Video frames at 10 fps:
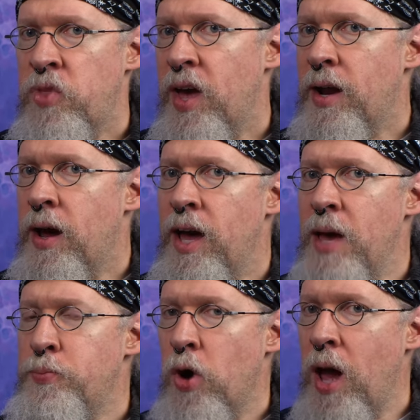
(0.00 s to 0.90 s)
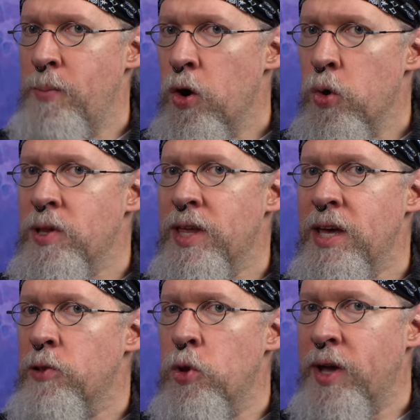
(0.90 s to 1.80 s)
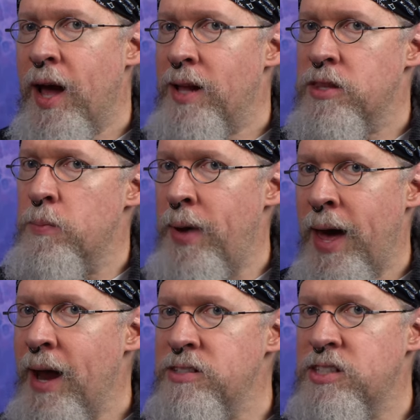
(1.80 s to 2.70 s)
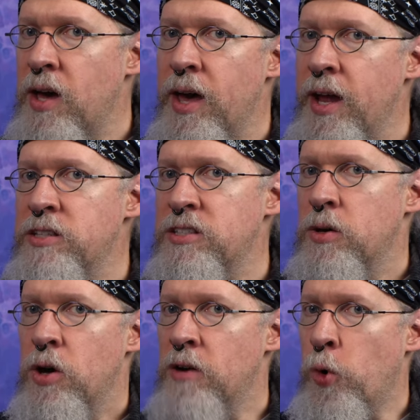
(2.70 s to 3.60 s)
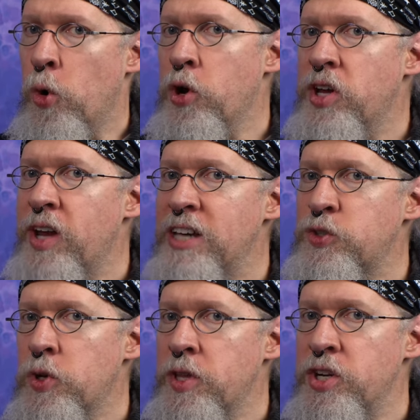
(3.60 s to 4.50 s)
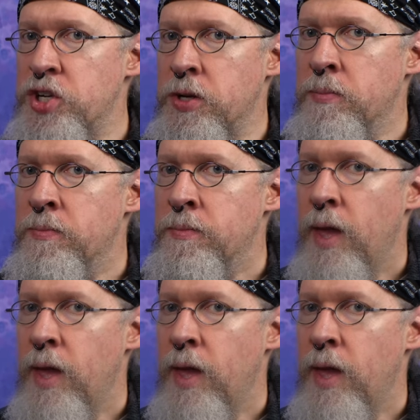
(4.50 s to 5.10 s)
that I primarily look at the bad sides of organized religion